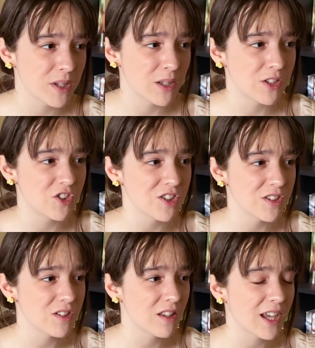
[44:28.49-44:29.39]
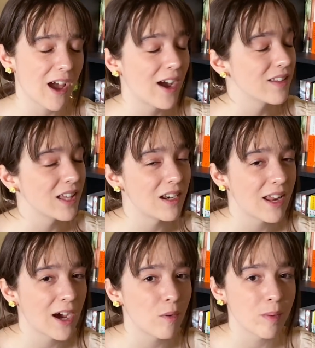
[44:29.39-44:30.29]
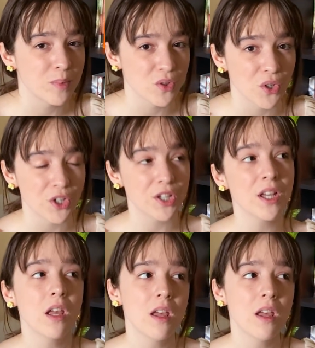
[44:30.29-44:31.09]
But it just like highlighted how absurd